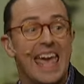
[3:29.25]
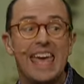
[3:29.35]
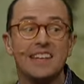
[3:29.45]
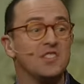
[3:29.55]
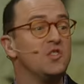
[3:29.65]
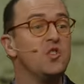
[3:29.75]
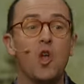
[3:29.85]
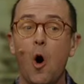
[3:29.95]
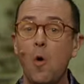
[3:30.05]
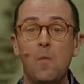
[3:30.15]
is
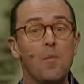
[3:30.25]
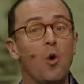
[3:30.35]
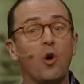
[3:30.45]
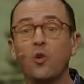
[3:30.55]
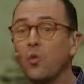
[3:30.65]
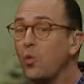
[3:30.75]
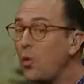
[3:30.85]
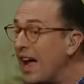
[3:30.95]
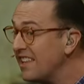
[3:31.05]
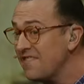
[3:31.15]
no more
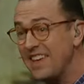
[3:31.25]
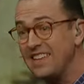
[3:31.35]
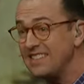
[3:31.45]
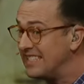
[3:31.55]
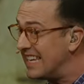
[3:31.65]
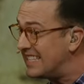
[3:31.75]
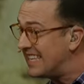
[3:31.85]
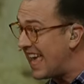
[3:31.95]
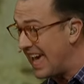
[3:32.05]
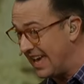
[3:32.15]
relevant
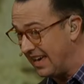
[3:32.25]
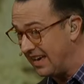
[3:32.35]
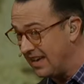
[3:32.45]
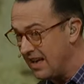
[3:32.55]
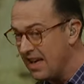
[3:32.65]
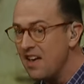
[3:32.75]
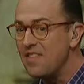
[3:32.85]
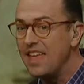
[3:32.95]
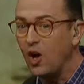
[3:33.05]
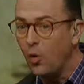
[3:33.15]
today
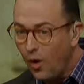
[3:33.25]
than it